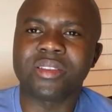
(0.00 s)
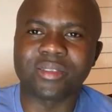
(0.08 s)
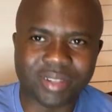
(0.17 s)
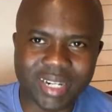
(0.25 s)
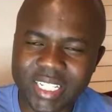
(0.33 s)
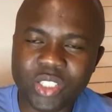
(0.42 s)

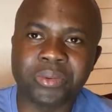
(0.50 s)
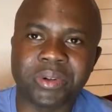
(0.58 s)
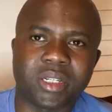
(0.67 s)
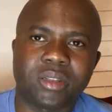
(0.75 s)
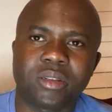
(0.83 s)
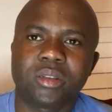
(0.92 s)
right
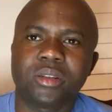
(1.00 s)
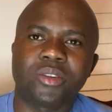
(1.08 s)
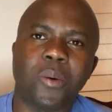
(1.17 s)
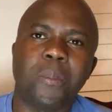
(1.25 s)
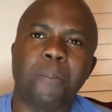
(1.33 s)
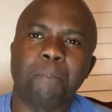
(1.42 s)
way.
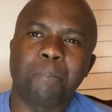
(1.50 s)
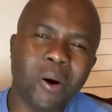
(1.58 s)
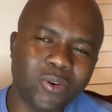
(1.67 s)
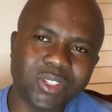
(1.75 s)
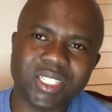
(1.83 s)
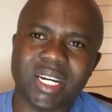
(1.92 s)

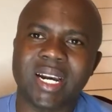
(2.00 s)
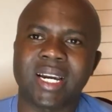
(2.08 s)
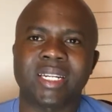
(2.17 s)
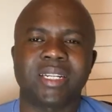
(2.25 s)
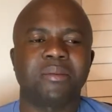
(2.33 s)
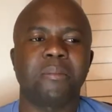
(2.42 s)
Push
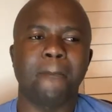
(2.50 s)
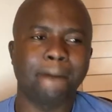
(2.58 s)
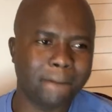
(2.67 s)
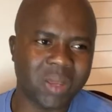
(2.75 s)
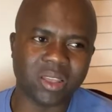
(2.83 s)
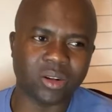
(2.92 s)
hard,
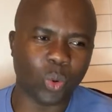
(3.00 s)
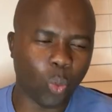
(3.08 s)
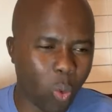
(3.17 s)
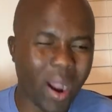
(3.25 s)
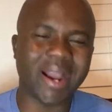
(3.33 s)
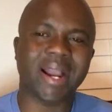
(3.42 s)

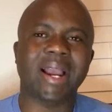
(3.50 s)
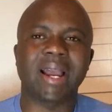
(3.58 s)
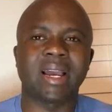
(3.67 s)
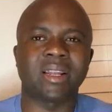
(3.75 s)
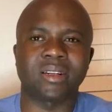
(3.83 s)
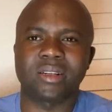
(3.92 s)
work
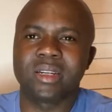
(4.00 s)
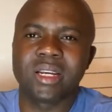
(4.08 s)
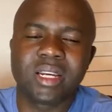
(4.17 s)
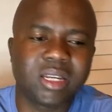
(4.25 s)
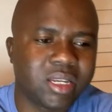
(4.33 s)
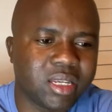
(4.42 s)
hard.
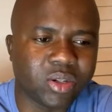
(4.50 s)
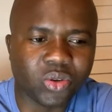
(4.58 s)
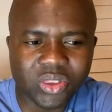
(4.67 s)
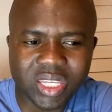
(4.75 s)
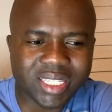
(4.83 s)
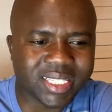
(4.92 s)

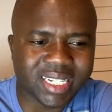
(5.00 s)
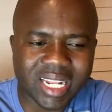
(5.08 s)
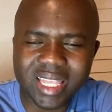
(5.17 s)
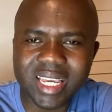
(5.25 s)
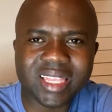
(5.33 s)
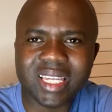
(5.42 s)
There's
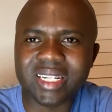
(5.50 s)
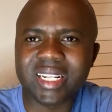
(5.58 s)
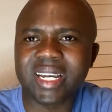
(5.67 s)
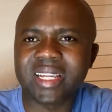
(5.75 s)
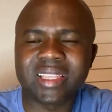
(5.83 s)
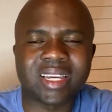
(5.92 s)
nothing
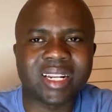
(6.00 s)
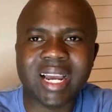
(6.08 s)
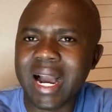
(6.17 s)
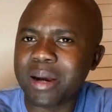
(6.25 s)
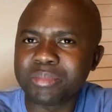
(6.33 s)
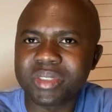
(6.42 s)
that
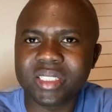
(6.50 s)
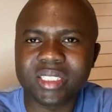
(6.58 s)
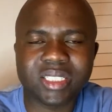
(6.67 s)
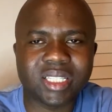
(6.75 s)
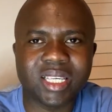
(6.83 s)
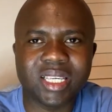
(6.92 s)

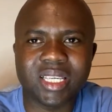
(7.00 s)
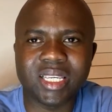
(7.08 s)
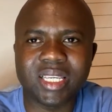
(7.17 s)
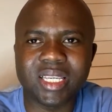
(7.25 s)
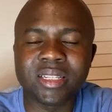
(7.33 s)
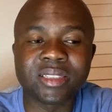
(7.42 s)
comes
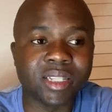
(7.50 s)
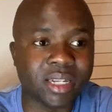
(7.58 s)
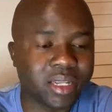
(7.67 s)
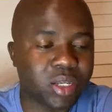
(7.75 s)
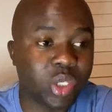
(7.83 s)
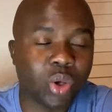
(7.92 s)

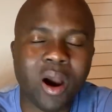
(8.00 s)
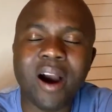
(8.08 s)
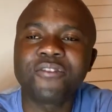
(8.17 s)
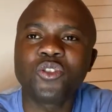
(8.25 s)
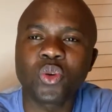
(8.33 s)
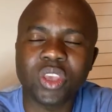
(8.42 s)
easily. You
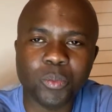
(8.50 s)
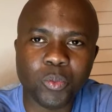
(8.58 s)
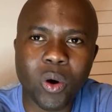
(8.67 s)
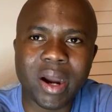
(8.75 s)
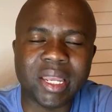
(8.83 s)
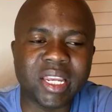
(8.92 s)
have to keep
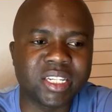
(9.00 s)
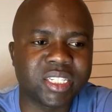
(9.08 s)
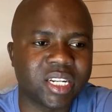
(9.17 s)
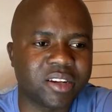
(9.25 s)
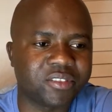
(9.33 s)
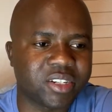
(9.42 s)
working each
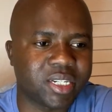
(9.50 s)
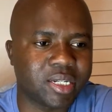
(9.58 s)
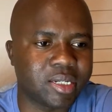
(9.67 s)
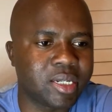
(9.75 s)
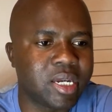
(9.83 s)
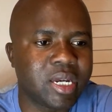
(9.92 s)
and every
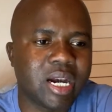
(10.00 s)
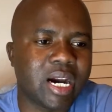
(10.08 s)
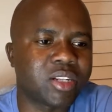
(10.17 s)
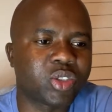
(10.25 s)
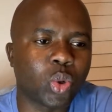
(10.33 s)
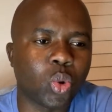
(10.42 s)
day.
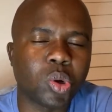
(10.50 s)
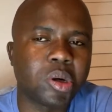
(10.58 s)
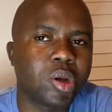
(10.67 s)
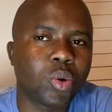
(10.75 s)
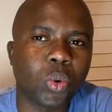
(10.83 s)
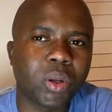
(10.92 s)
And so
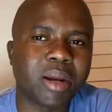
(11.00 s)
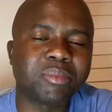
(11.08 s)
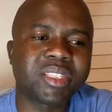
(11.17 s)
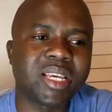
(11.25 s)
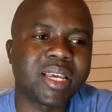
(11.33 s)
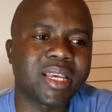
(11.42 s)
what I'm
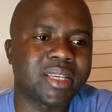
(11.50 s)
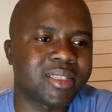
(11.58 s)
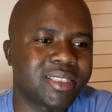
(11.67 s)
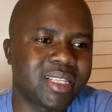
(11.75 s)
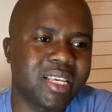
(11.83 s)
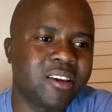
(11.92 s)
saying is,
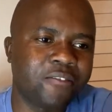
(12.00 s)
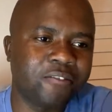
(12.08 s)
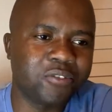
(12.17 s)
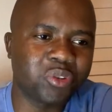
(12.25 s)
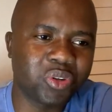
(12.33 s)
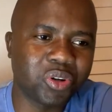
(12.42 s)
if
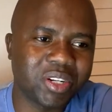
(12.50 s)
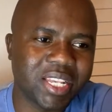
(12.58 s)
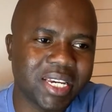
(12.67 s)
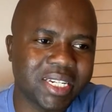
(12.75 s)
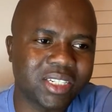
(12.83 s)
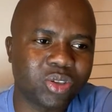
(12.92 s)
you don't
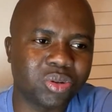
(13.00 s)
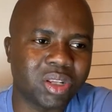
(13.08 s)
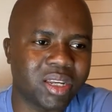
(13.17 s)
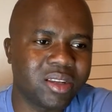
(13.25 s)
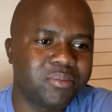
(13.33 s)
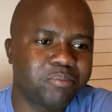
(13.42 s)
get it
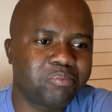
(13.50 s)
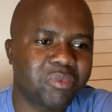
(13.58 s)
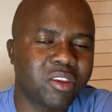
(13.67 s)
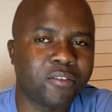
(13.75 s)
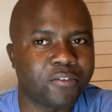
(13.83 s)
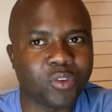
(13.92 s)
today,
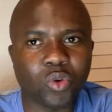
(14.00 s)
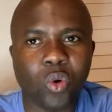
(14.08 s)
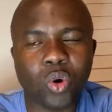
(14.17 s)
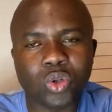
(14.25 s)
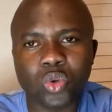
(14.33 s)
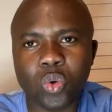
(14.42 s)
if you
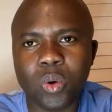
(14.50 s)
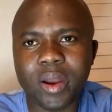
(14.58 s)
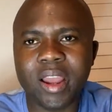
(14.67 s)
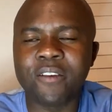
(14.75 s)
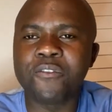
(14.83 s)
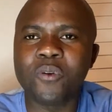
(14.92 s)
go to
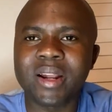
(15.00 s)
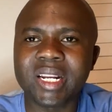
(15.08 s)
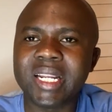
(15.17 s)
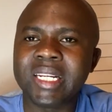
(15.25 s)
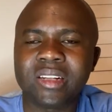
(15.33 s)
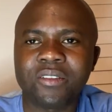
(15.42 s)
F1
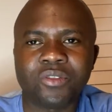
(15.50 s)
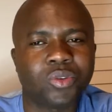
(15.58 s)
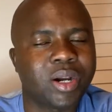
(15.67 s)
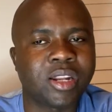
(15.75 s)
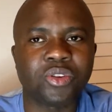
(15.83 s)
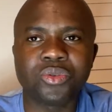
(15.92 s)
interview
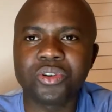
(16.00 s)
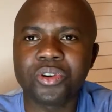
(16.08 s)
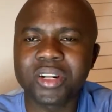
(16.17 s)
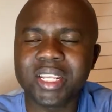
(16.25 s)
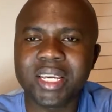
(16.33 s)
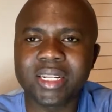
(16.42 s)
and you
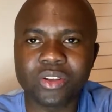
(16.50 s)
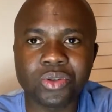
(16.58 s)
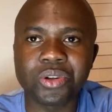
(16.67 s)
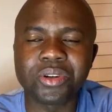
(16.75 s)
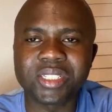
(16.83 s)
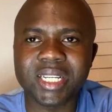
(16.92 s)

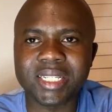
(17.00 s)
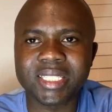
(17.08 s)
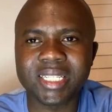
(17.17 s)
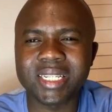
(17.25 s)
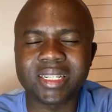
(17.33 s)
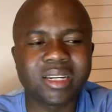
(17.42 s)
don't
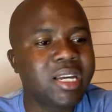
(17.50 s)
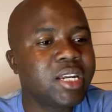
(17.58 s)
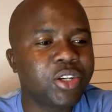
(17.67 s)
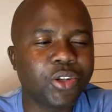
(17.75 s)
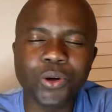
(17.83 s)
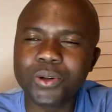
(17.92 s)
succeed,
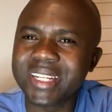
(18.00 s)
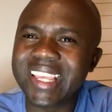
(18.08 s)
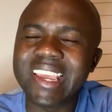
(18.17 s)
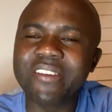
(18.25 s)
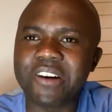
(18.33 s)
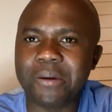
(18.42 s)
don't
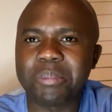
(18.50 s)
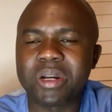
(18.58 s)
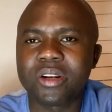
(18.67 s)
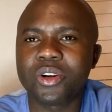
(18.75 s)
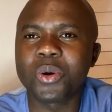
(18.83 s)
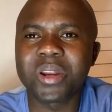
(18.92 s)
give up.
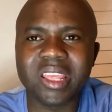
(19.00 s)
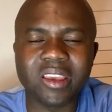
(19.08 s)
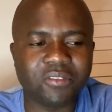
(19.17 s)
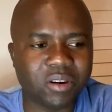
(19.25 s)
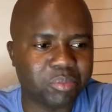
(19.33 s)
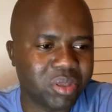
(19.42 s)
Don't give
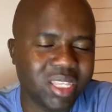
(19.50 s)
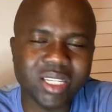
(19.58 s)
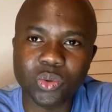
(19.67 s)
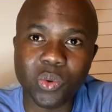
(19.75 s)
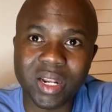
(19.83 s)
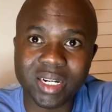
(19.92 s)
up. This
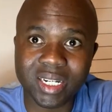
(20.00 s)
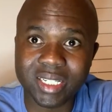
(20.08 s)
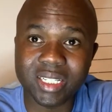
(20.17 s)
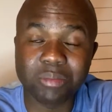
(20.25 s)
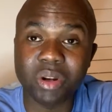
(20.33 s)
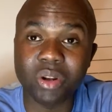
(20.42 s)
world
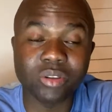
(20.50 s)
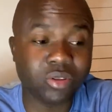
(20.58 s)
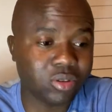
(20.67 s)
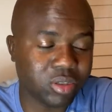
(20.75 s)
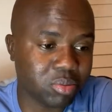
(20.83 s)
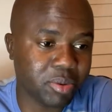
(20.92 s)
doesn't belong to
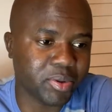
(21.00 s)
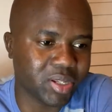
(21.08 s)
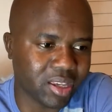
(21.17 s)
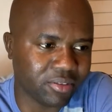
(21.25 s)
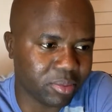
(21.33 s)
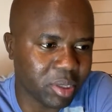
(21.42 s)
those people who
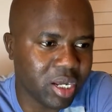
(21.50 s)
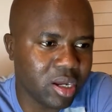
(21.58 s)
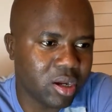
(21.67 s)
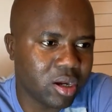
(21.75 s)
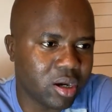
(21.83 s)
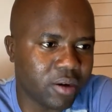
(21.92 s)
give up.
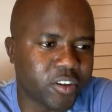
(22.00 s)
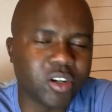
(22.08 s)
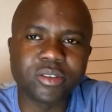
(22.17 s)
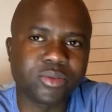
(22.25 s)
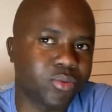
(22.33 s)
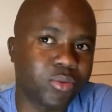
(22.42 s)
Of
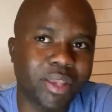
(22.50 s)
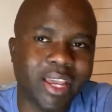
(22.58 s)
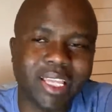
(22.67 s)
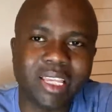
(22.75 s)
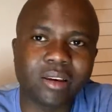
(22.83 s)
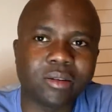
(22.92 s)
course,
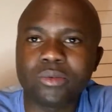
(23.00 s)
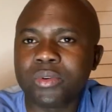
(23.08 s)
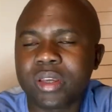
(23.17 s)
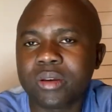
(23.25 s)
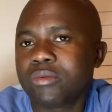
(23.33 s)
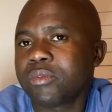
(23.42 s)

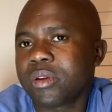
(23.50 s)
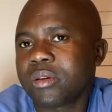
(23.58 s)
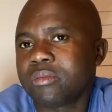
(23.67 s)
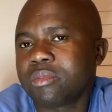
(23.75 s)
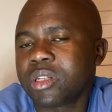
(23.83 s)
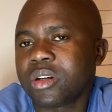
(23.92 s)

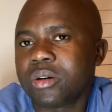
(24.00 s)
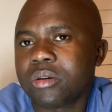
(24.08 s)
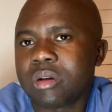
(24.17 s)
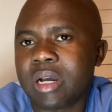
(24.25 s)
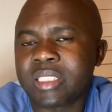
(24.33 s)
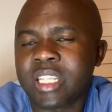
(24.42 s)

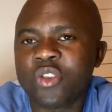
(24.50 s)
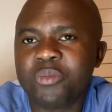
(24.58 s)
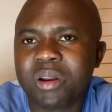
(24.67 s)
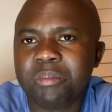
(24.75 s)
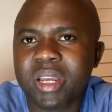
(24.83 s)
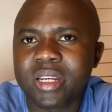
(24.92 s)
as a
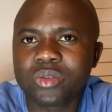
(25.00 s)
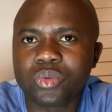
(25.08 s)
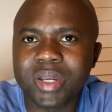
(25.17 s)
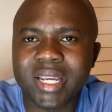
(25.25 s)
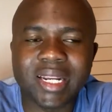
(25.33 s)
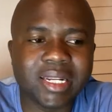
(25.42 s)
human beings,
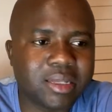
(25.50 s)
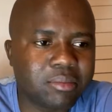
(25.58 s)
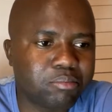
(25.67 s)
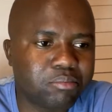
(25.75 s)
we can